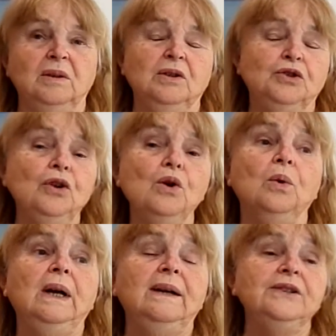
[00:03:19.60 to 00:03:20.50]
True.
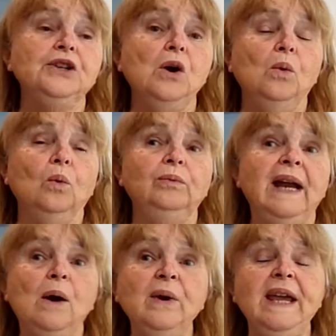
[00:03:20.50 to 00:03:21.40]
So
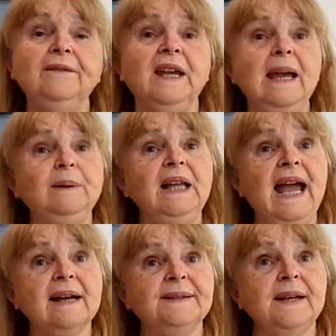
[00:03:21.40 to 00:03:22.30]
now we have cable
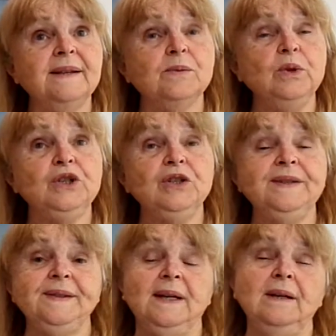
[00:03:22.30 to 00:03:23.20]
access, which
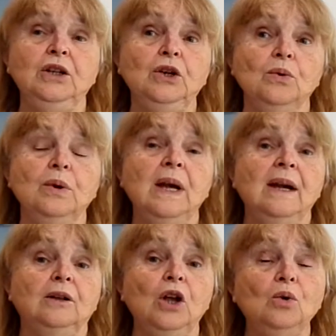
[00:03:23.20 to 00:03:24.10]
is in,
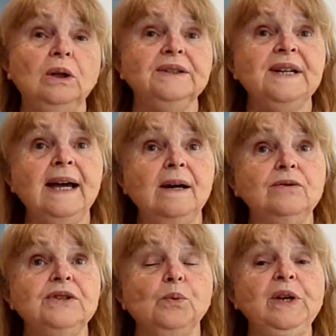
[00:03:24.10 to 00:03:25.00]
local towns.